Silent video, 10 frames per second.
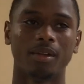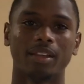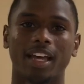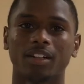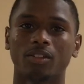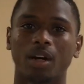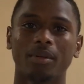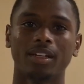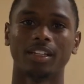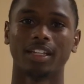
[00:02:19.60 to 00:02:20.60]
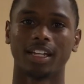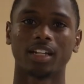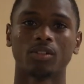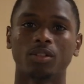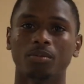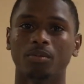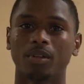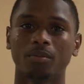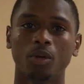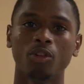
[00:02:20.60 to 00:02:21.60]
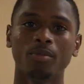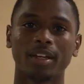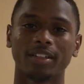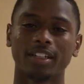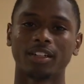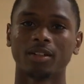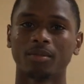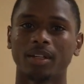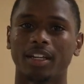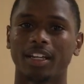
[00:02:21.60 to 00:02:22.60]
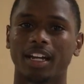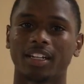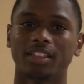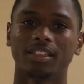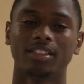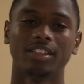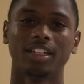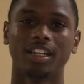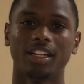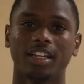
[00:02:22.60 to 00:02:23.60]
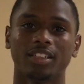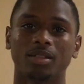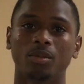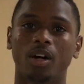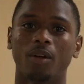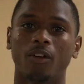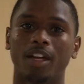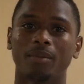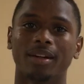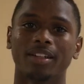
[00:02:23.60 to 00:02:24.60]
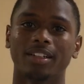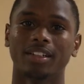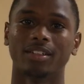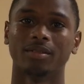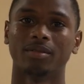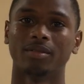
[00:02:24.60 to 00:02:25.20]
lateral. I mean, yeah, lateral movement than him, and I could catch the ball way better than him.